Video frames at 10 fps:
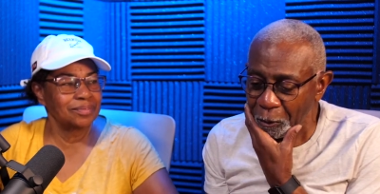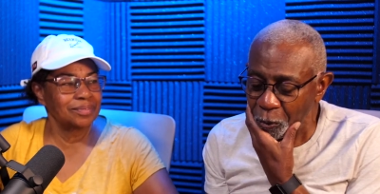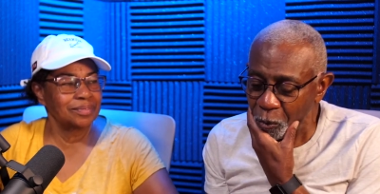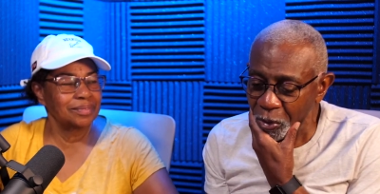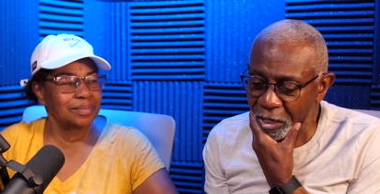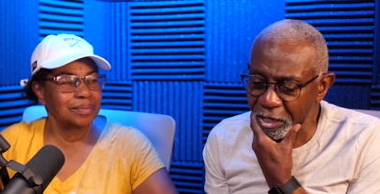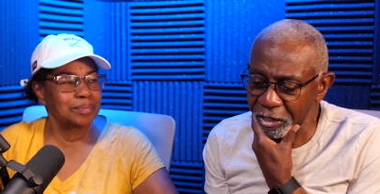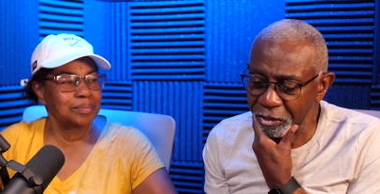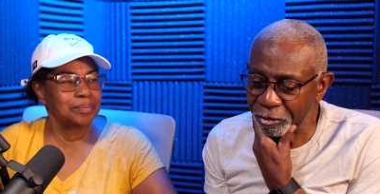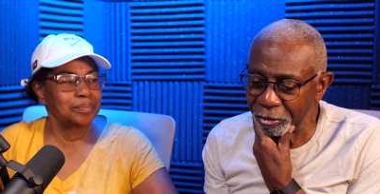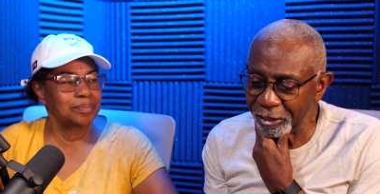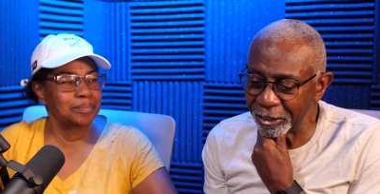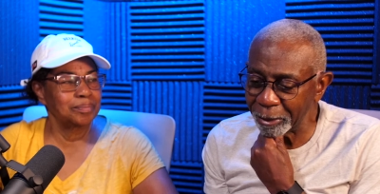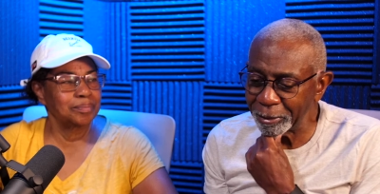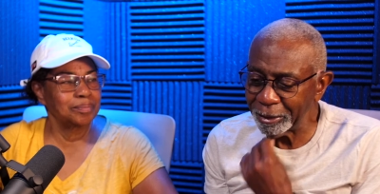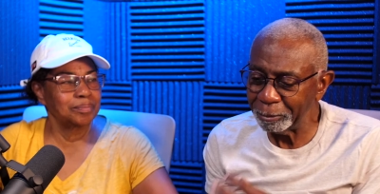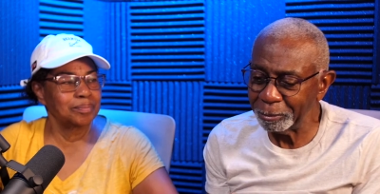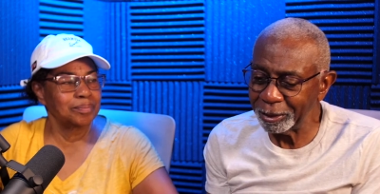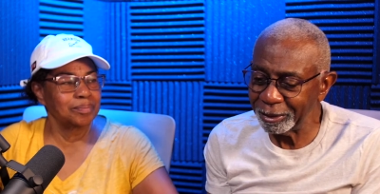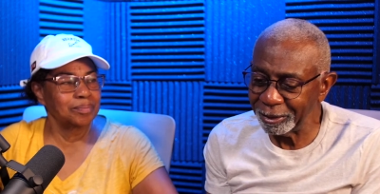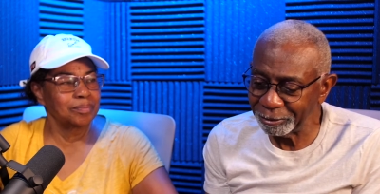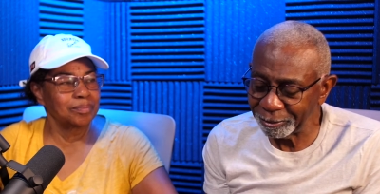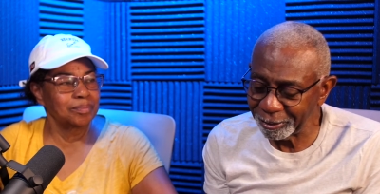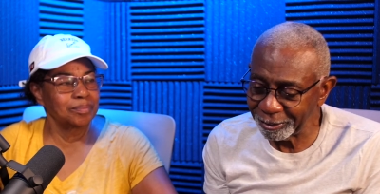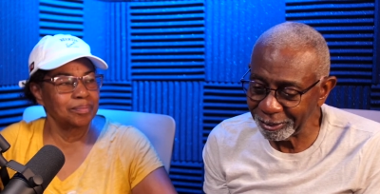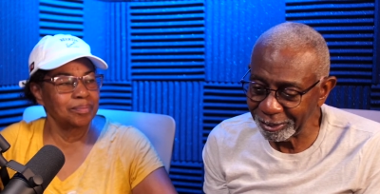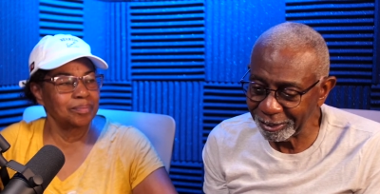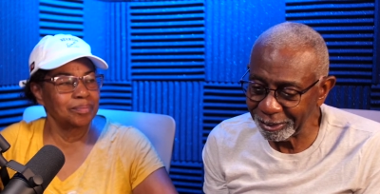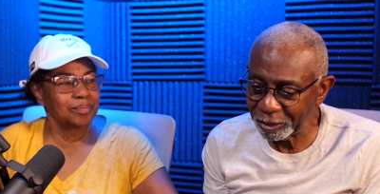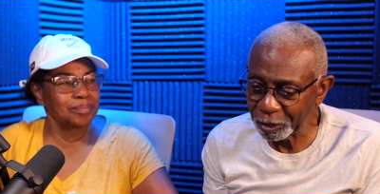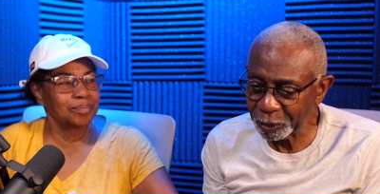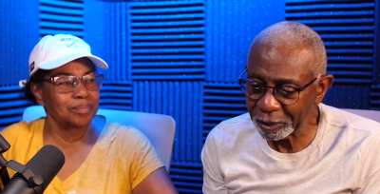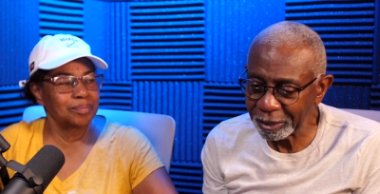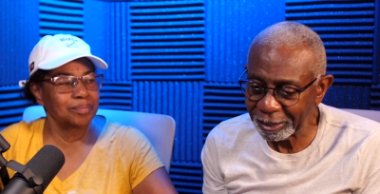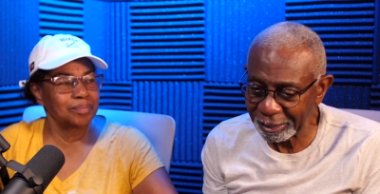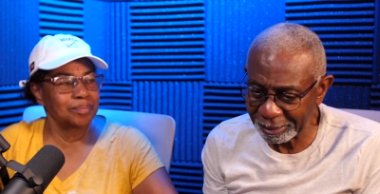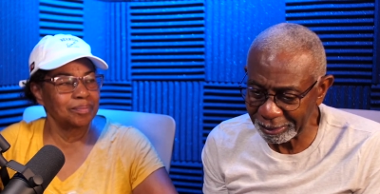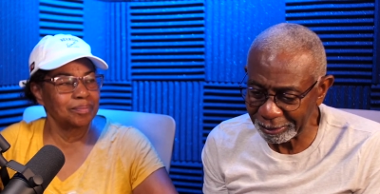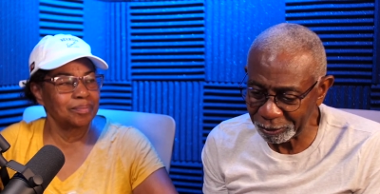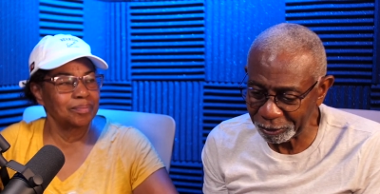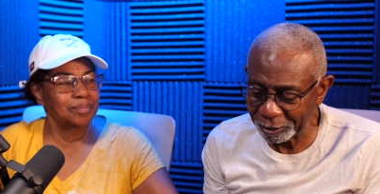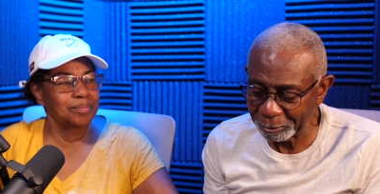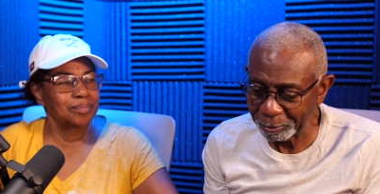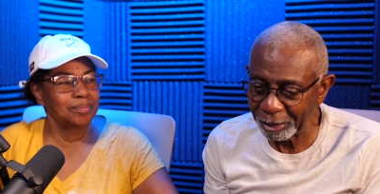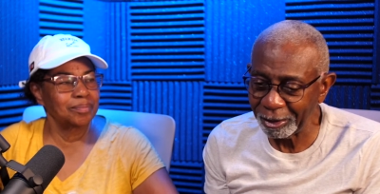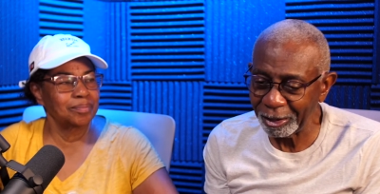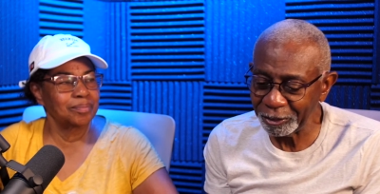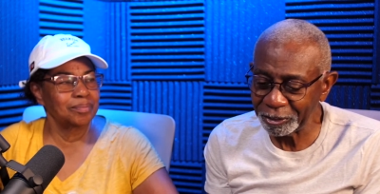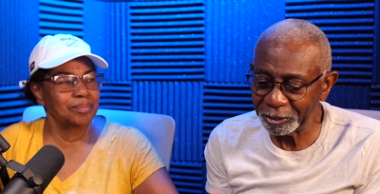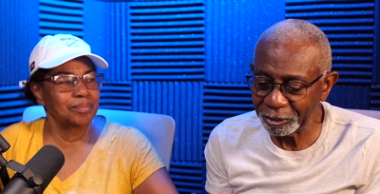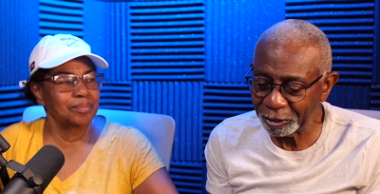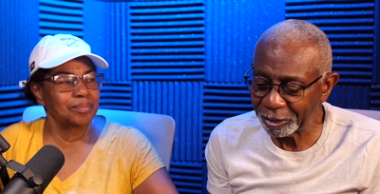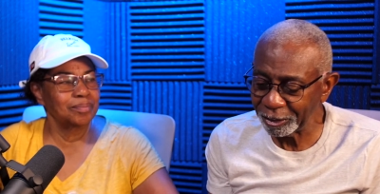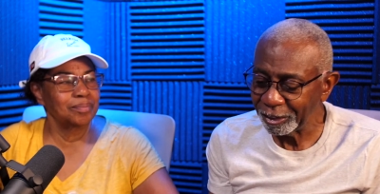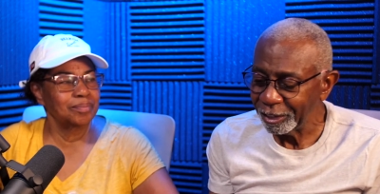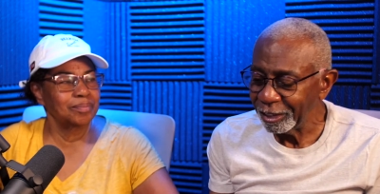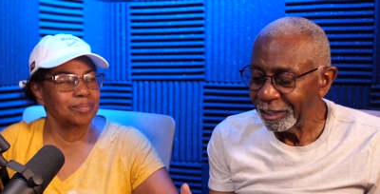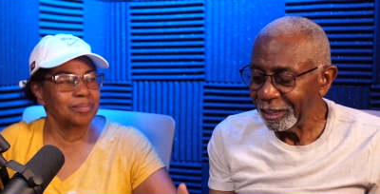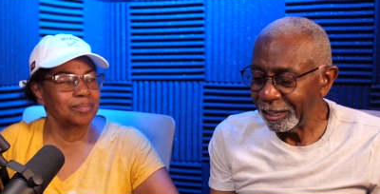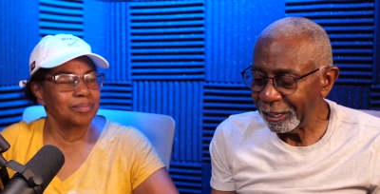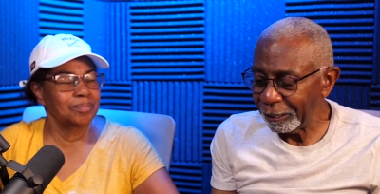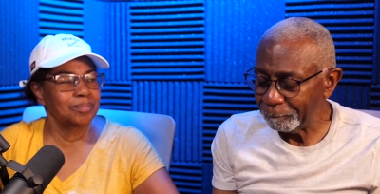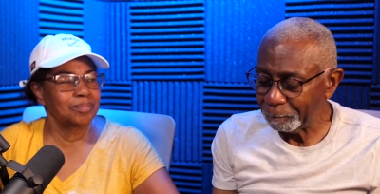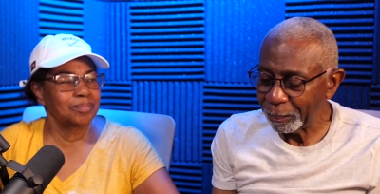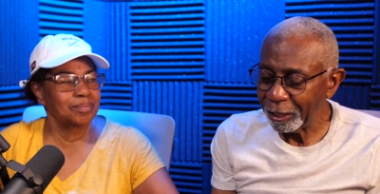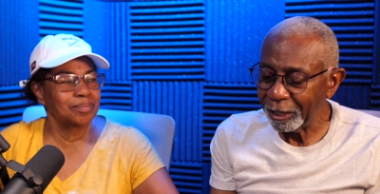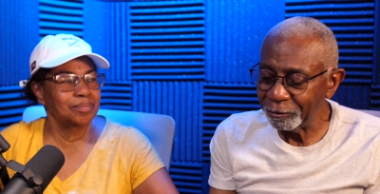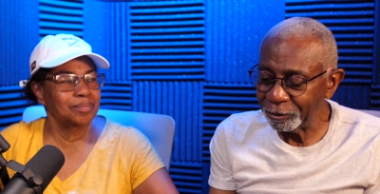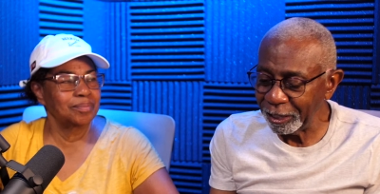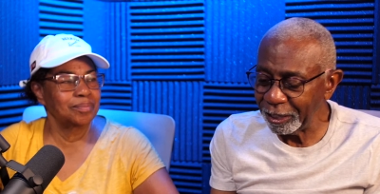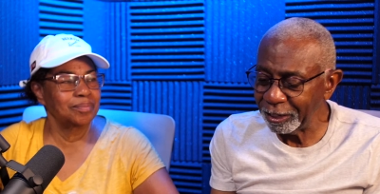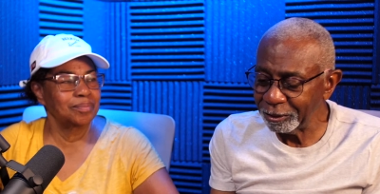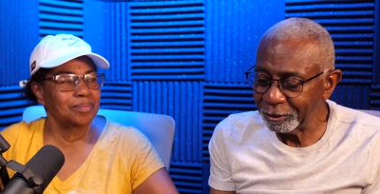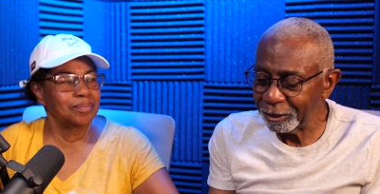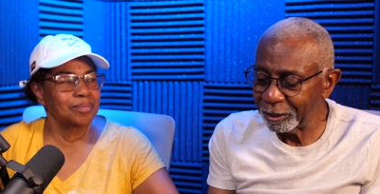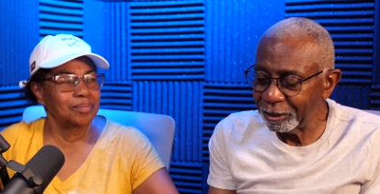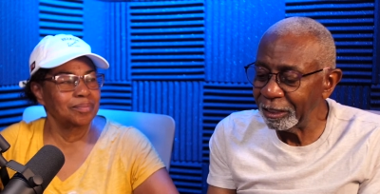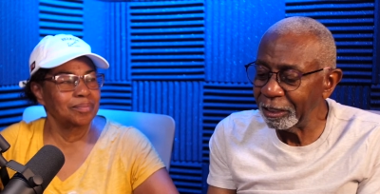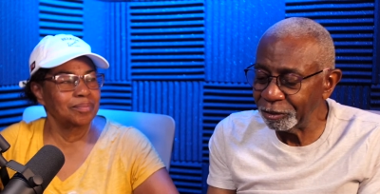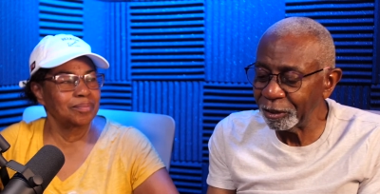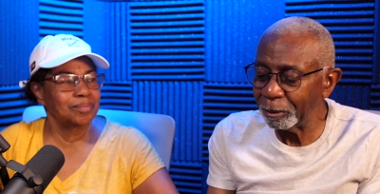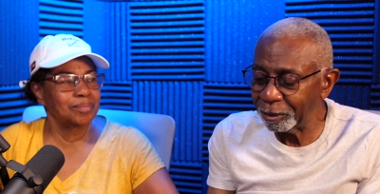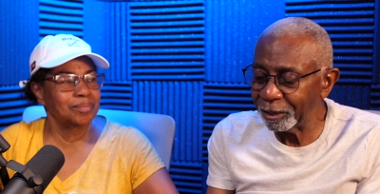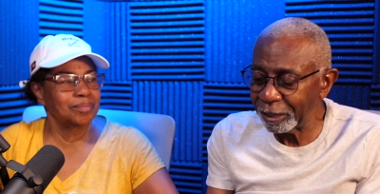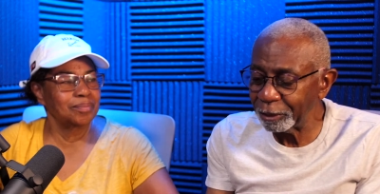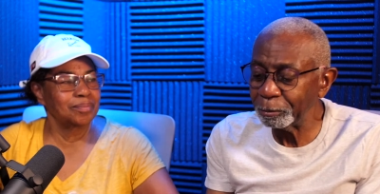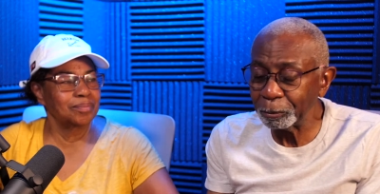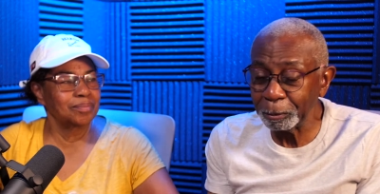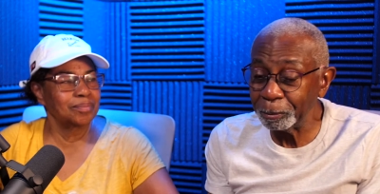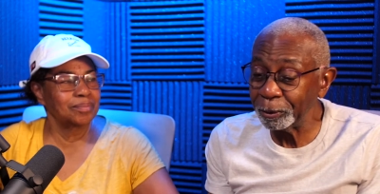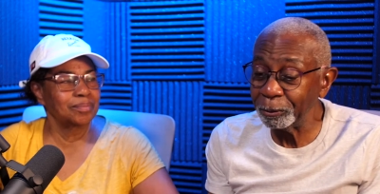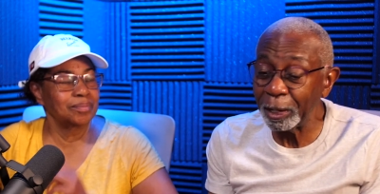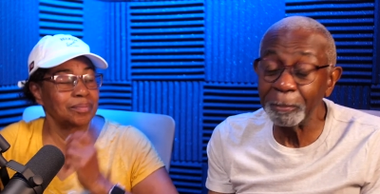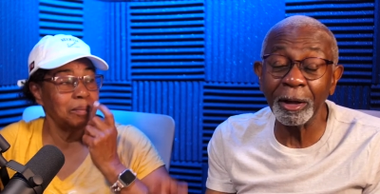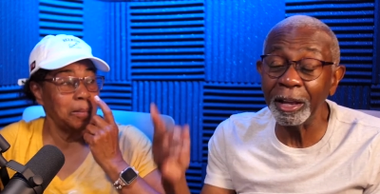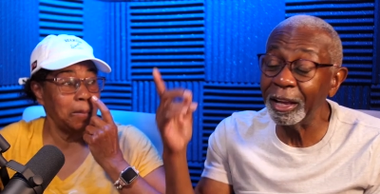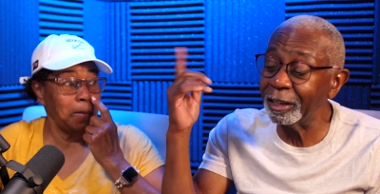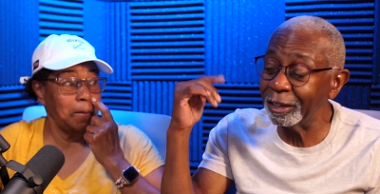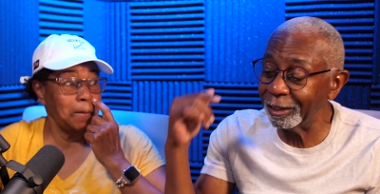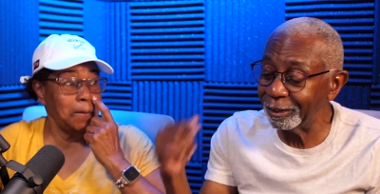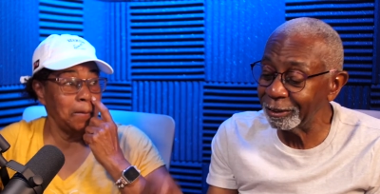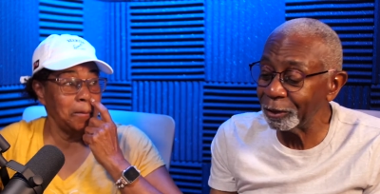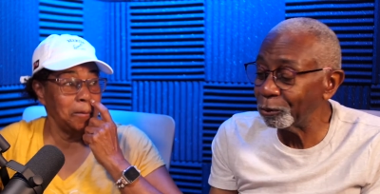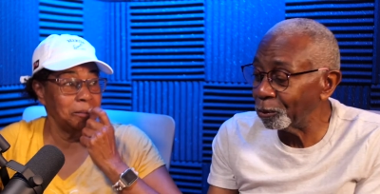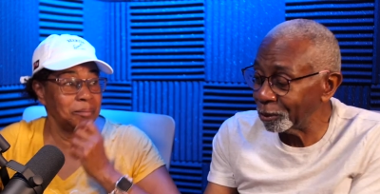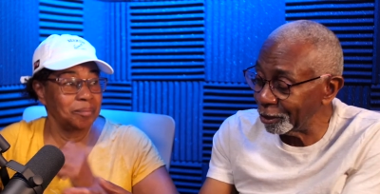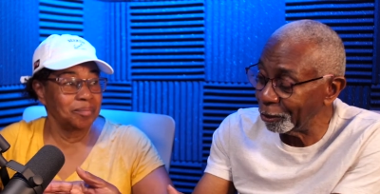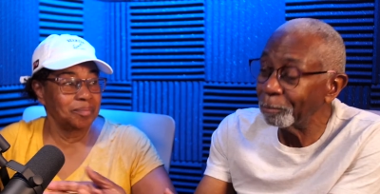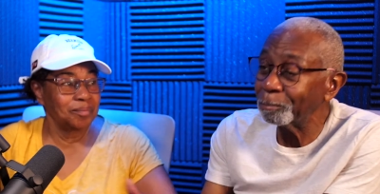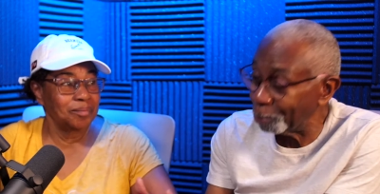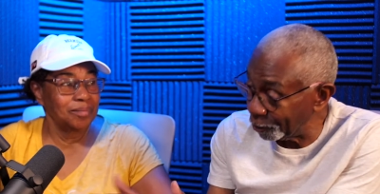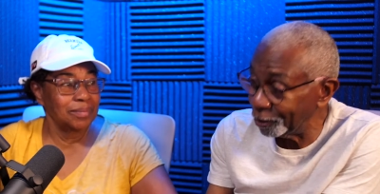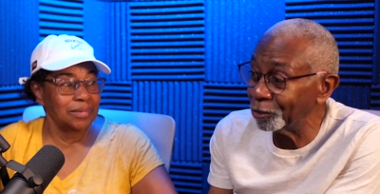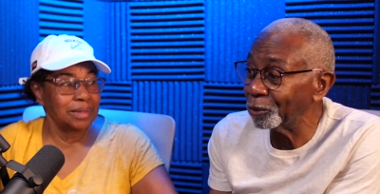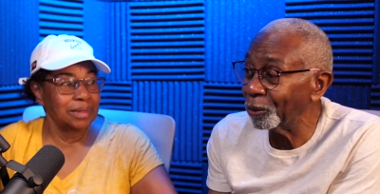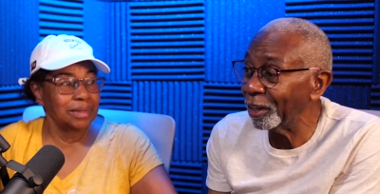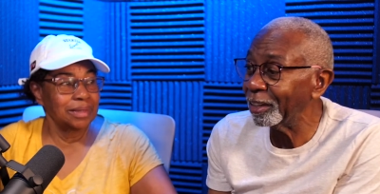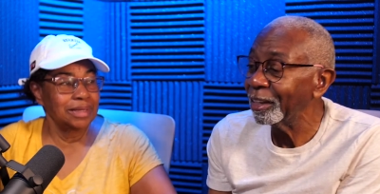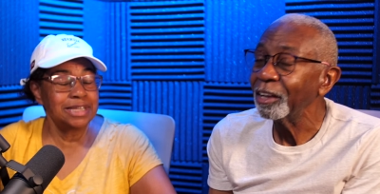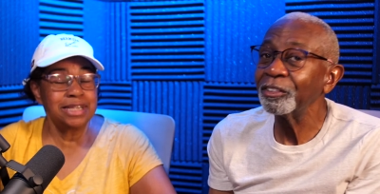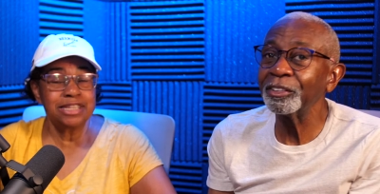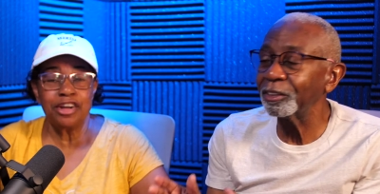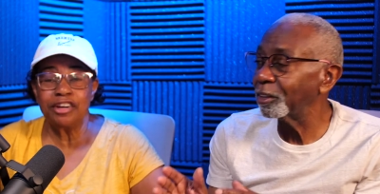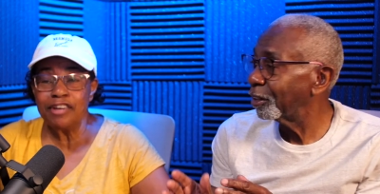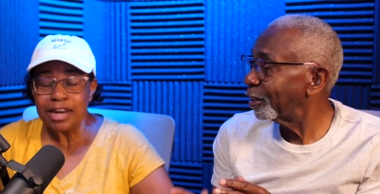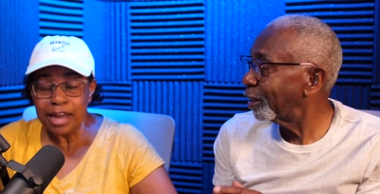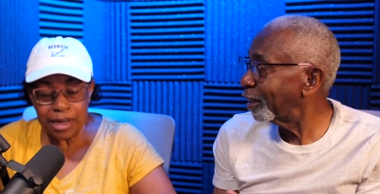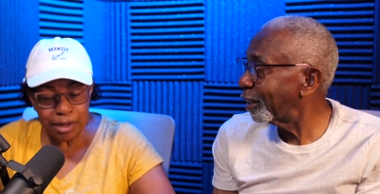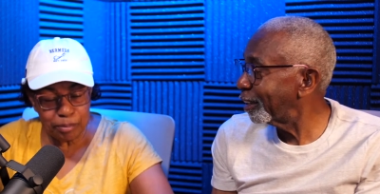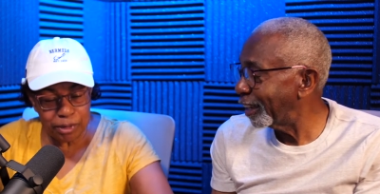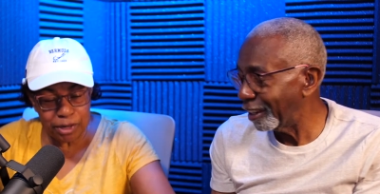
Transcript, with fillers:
Speaker 1: we treat them a little bit differently than you and Connie treat them. I, I was just looking. Um, If they leave something that's supposed to be put away, I'm like, hey, hey, you know, put this away. And they
Speaker 2: say, sorry, granddaddy,
Speaker 1: yeah.